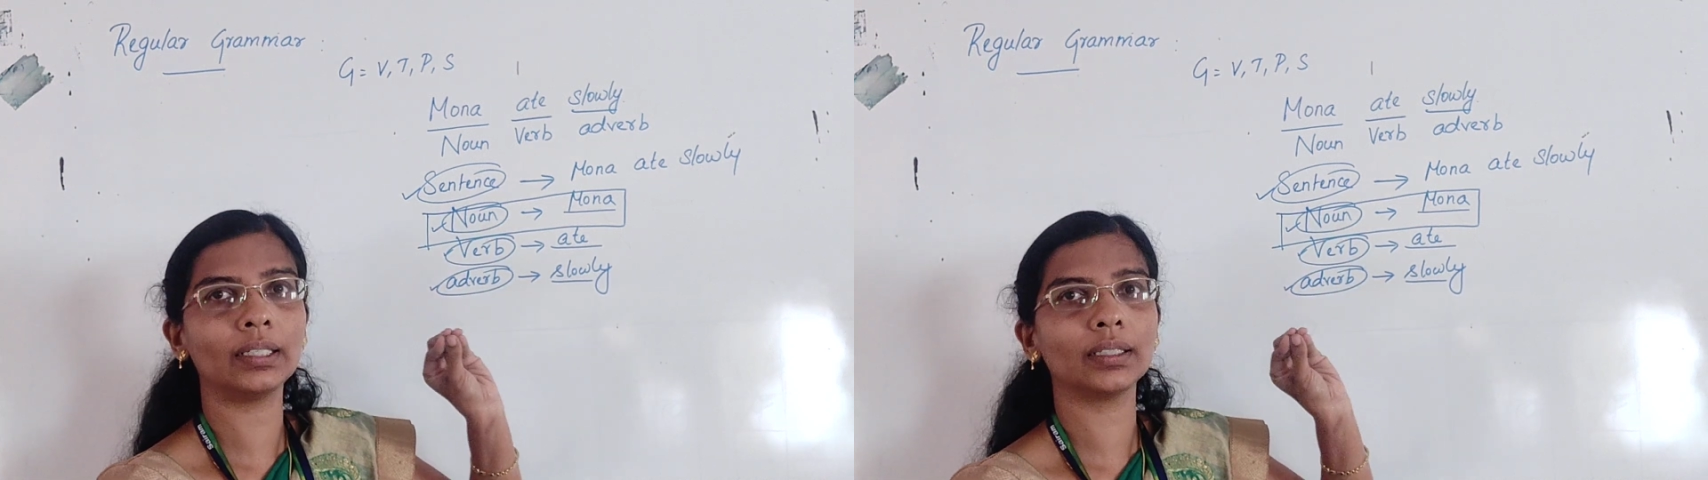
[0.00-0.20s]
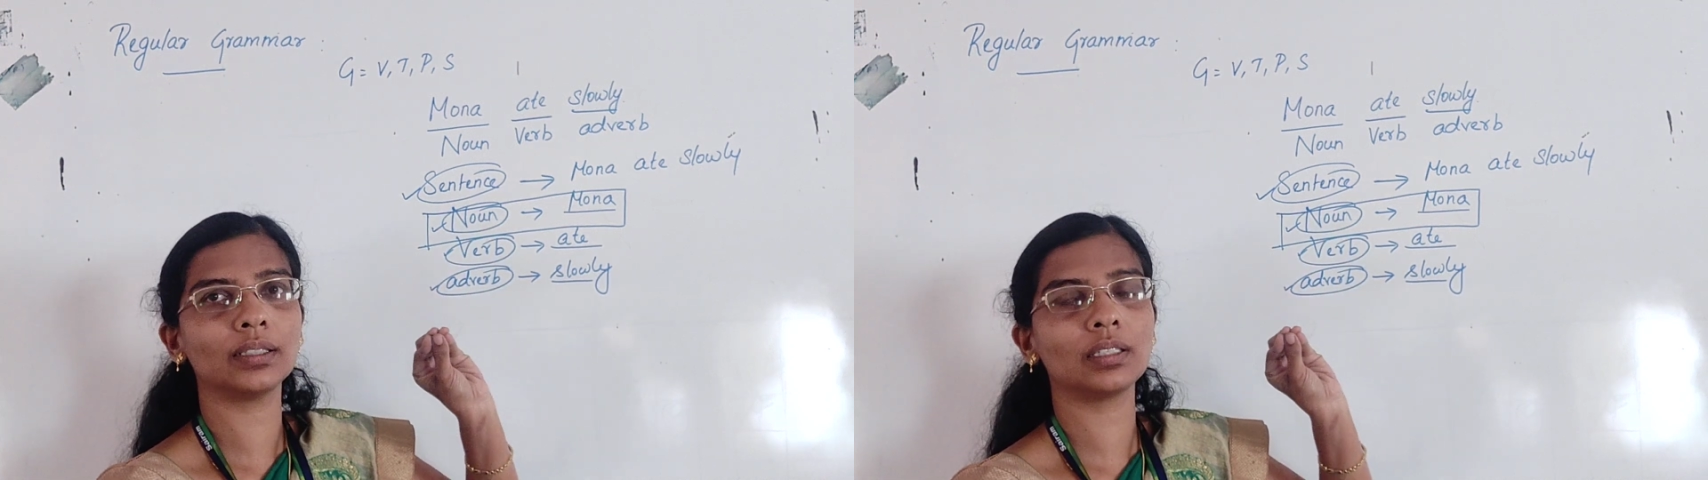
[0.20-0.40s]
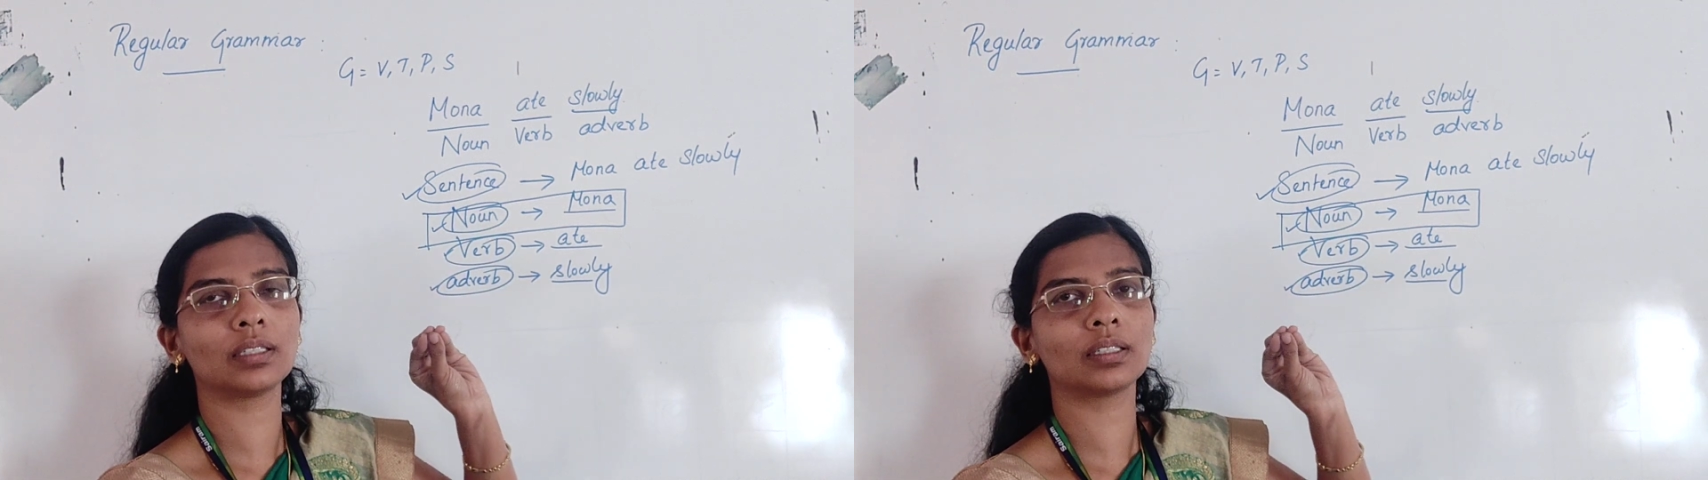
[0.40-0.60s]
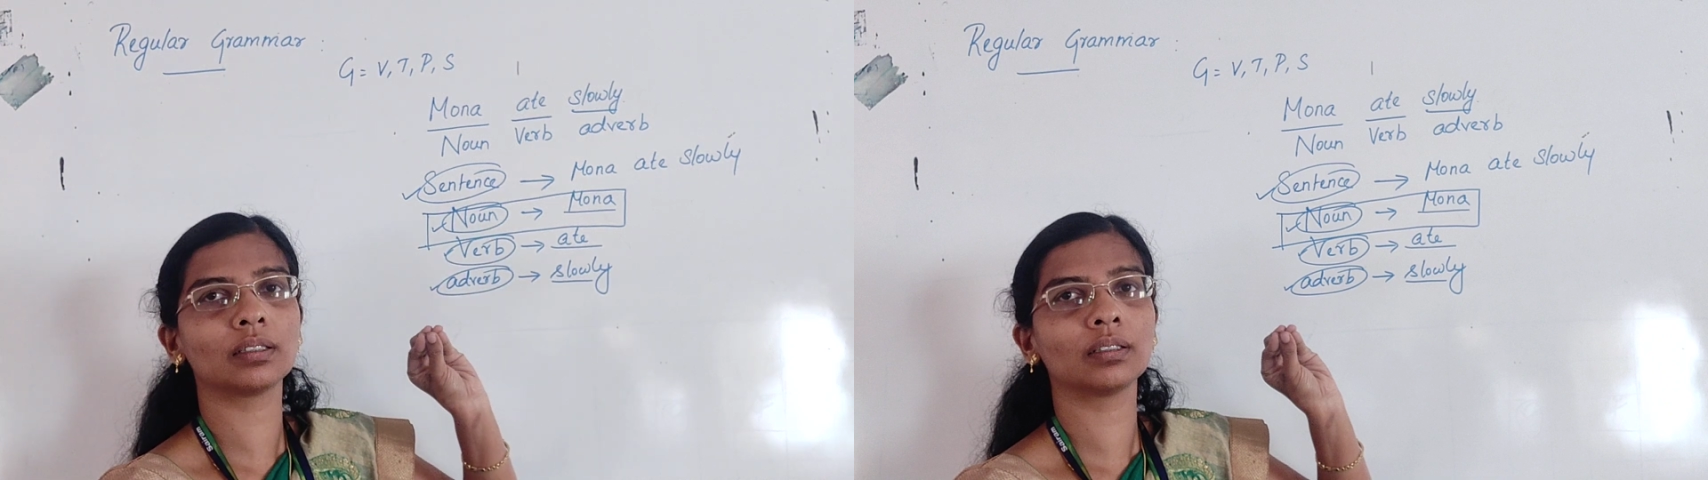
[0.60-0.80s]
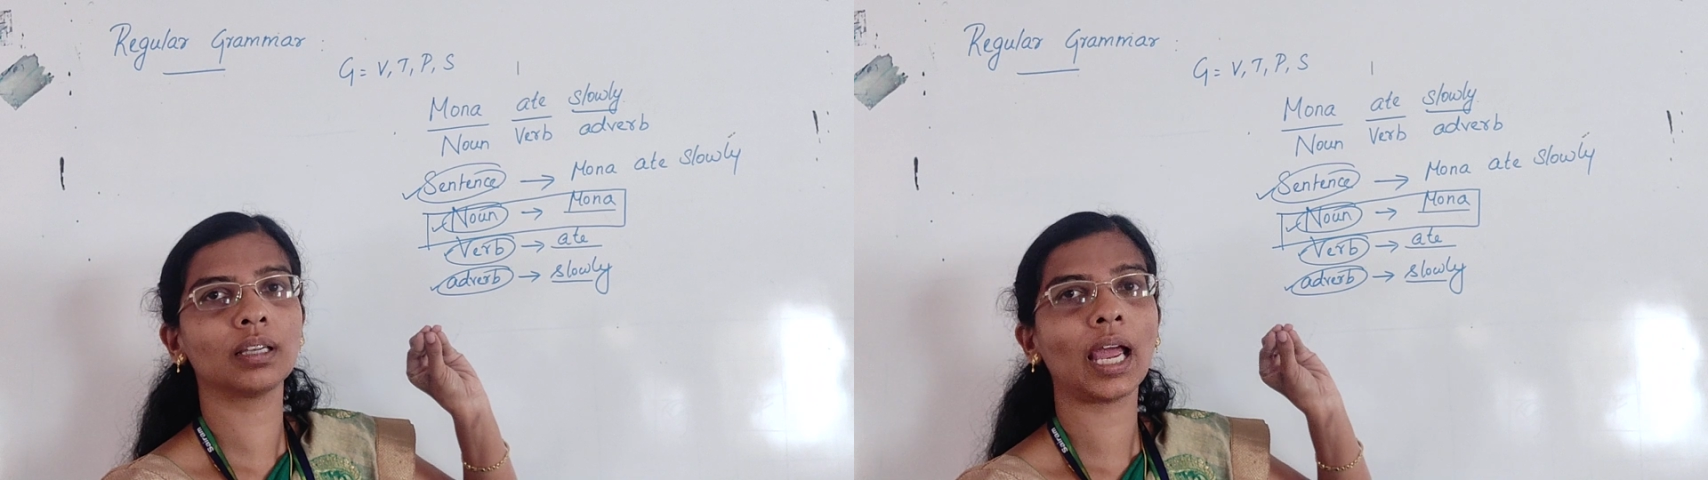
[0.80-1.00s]

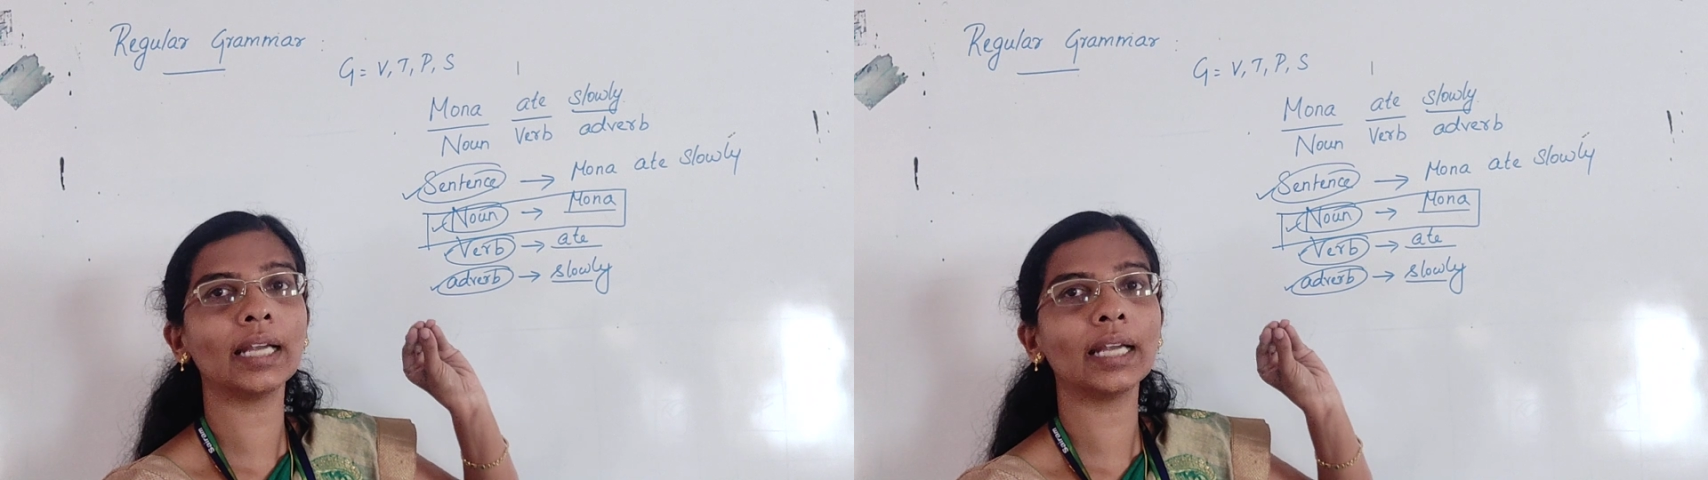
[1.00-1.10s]
letters.